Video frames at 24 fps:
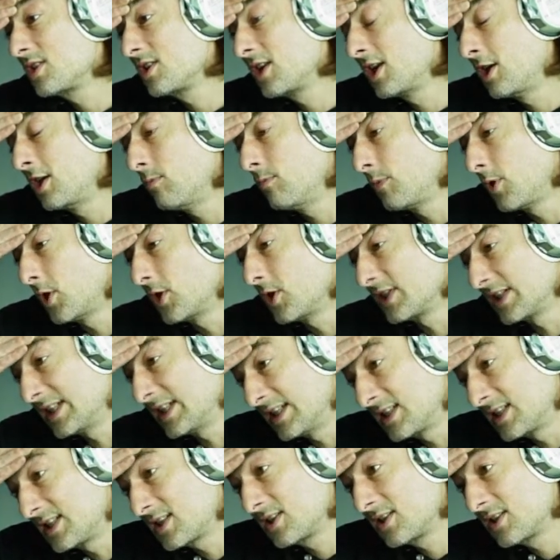
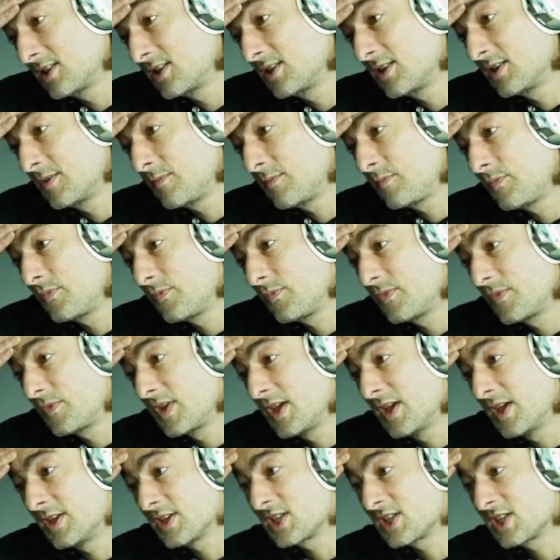embodied
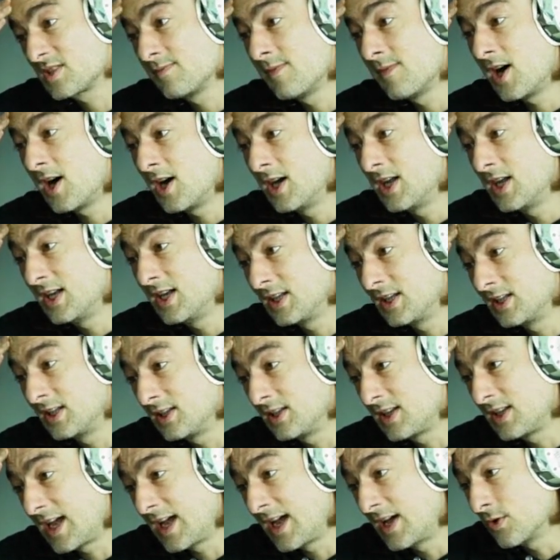in a smiling
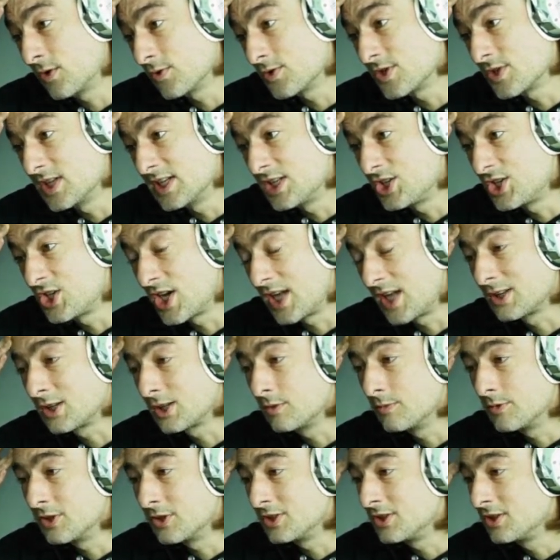elderly
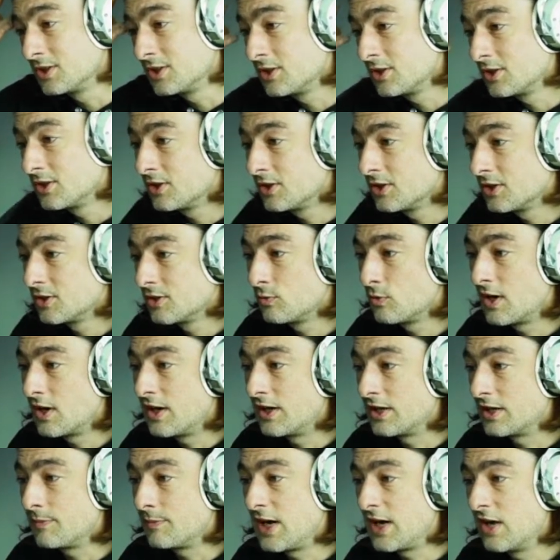gentleman
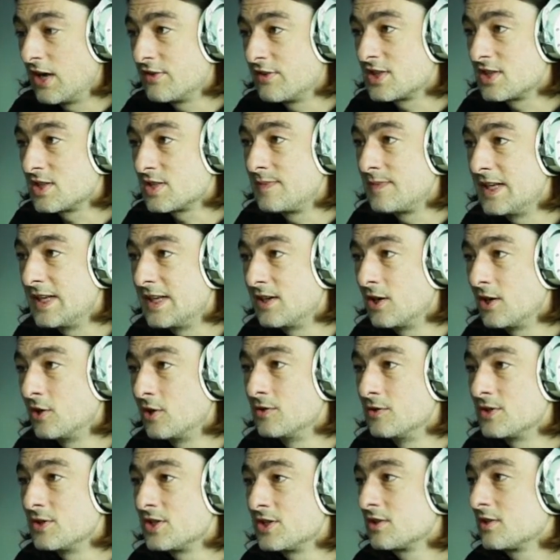wearing a pair of
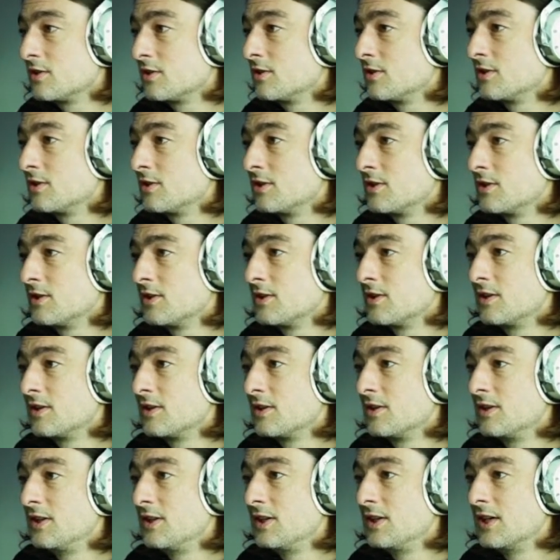Speedos.
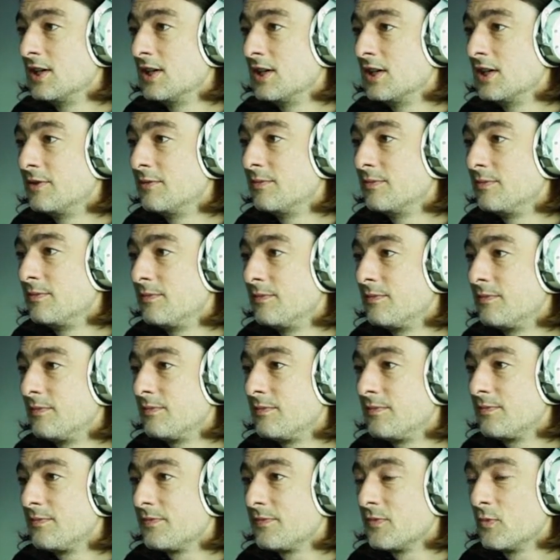Yeah.
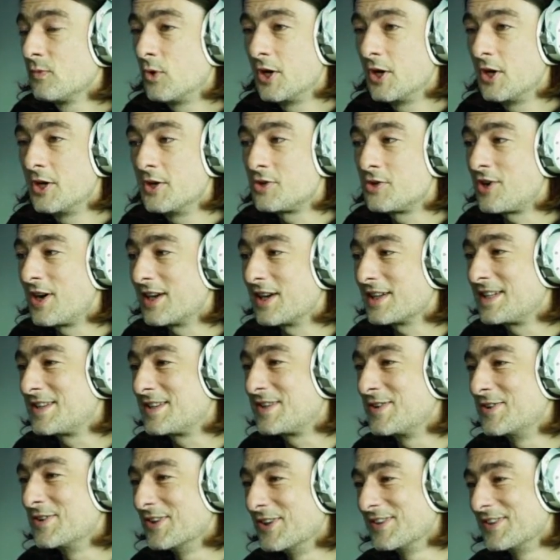Why are you attracted
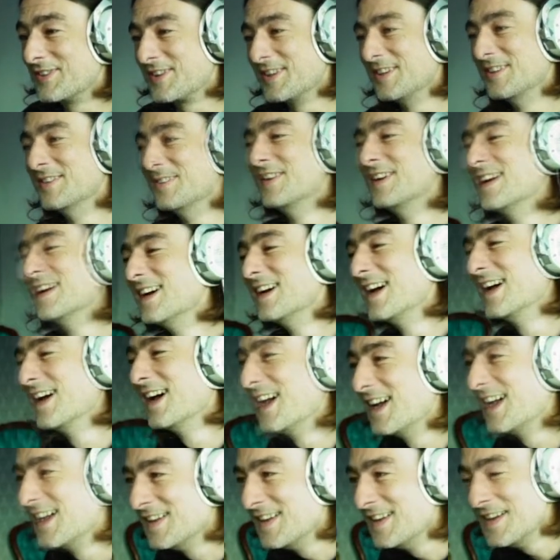to all of them?
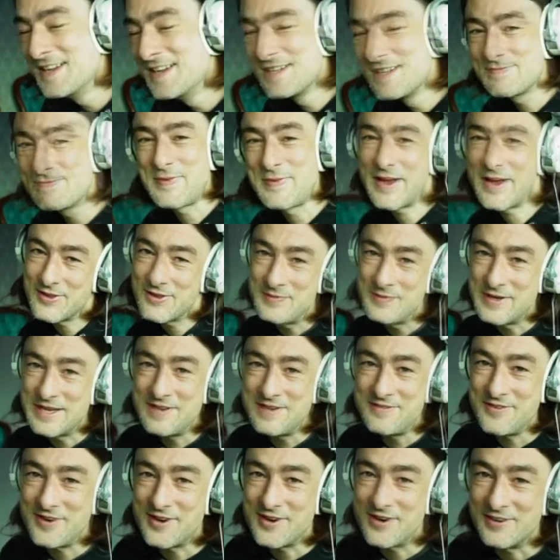It's better than being a
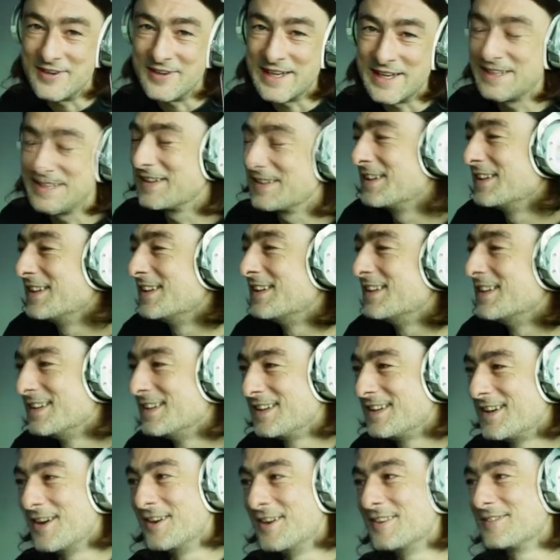furry.
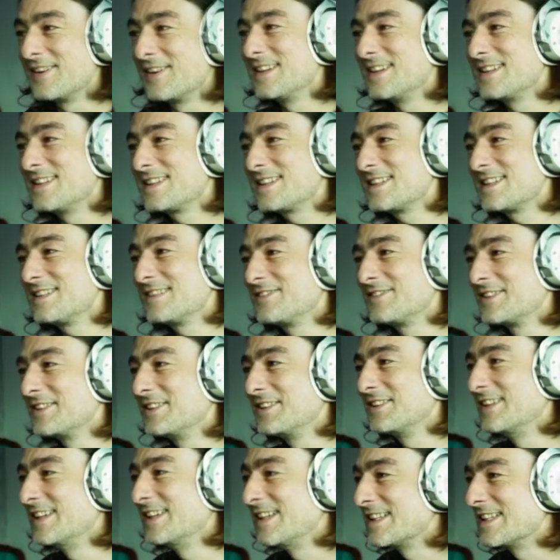No offence to the
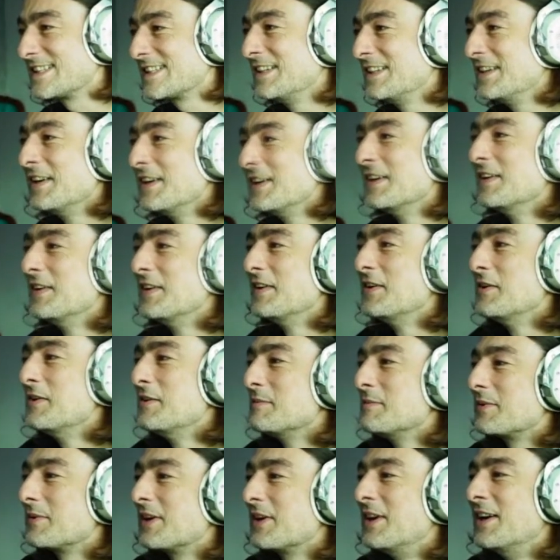furries.
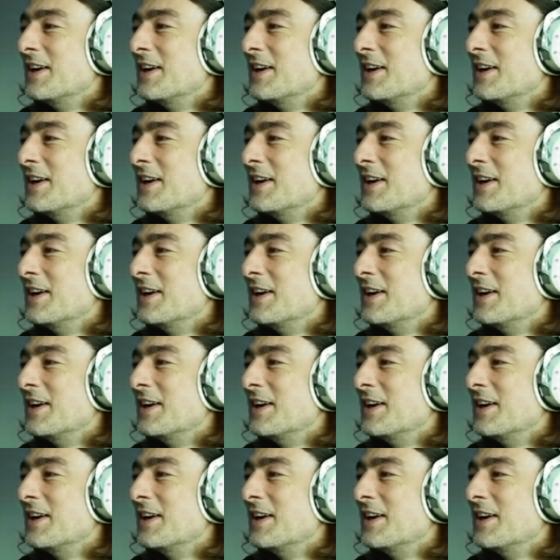But